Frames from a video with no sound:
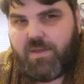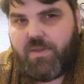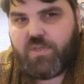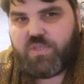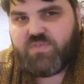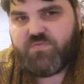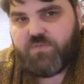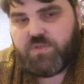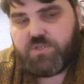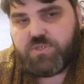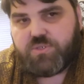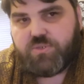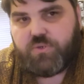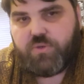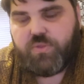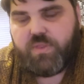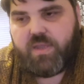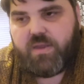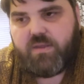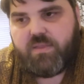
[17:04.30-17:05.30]
knows for
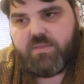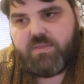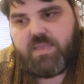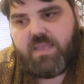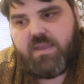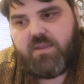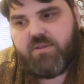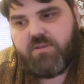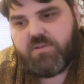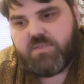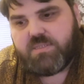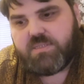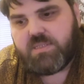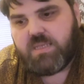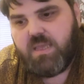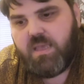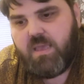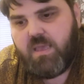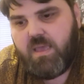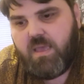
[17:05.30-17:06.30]
sure. There's
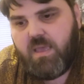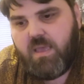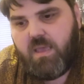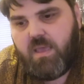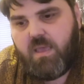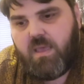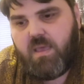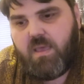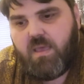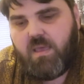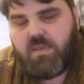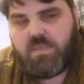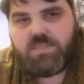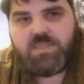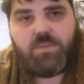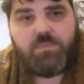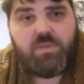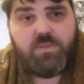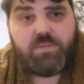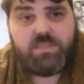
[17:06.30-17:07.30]

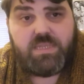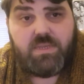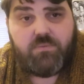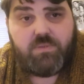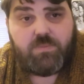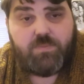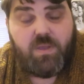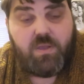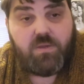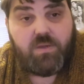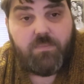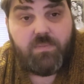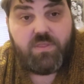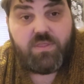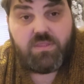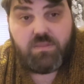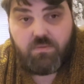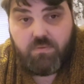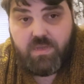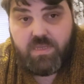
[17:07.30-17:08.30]
some people said it was boat number
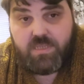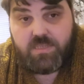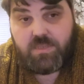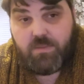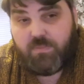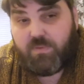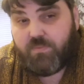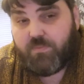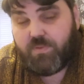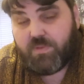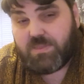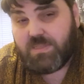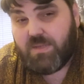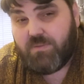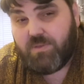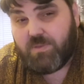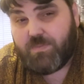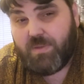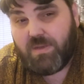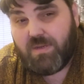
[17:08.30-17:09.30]
3. Some people said
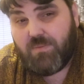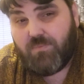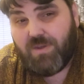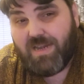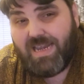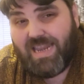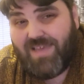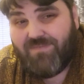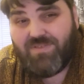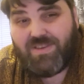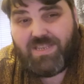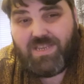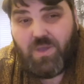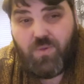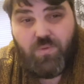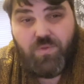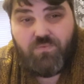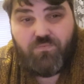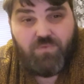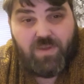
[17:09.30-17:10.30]
it was boat number 11. No
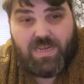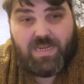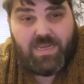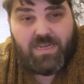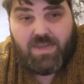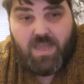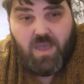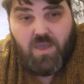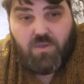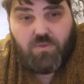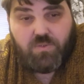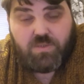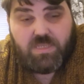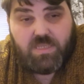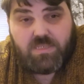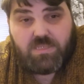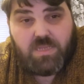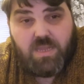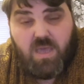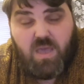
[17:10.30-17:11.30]
one really knows.
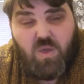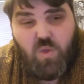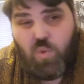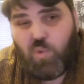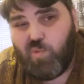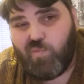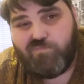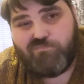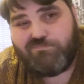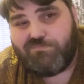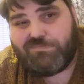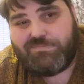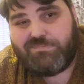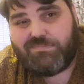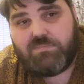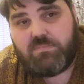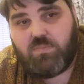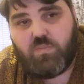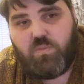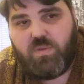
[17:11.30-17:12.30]

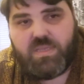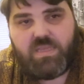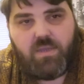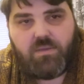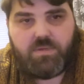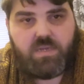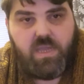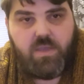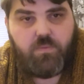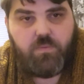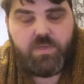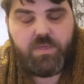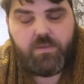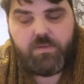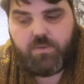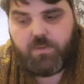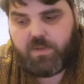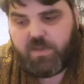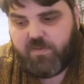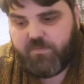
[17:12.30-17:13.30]
We don't know. We don't
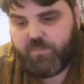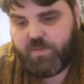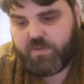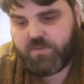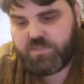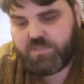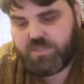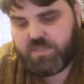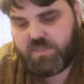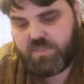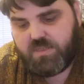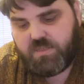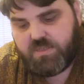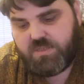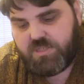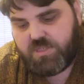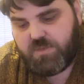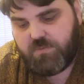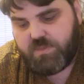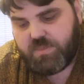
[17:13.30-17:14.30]
know what lifeboat
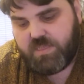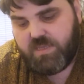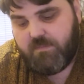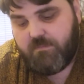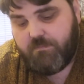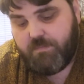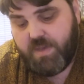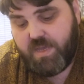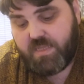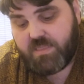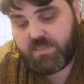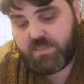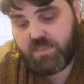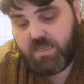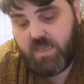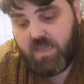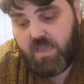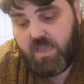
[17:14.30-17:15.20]
she was in. But